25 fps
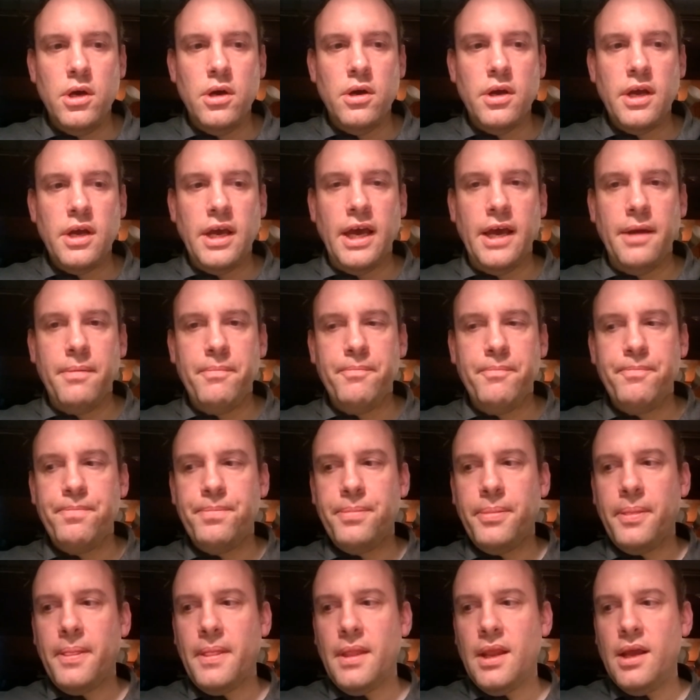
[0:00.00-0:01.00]
Okay.
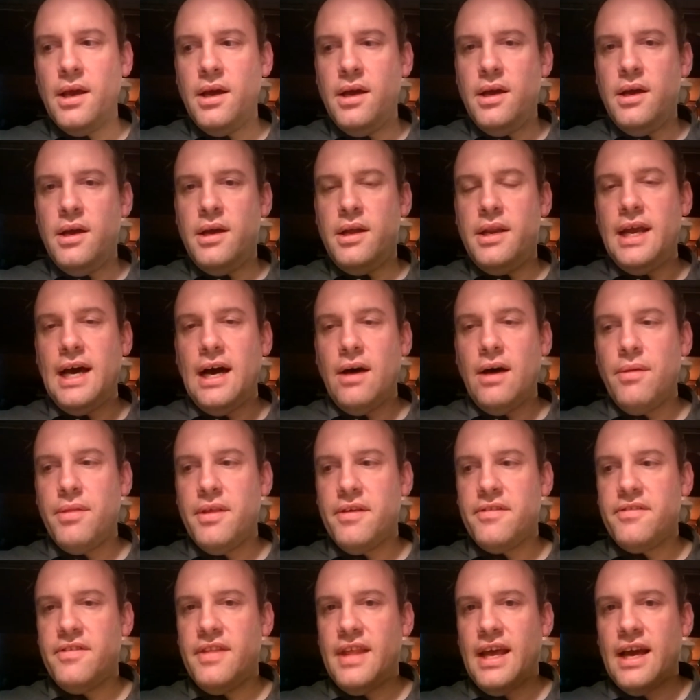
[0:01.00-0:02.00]
Now,
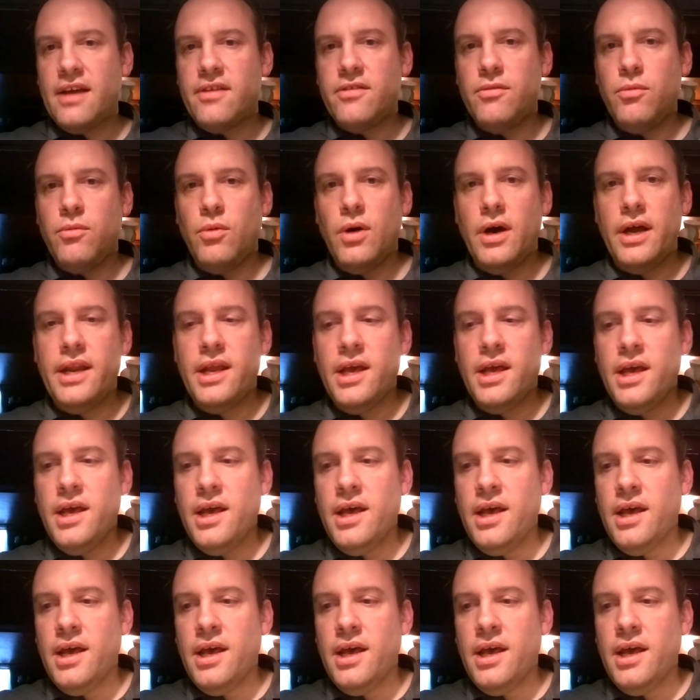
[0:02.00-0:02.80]
this next one,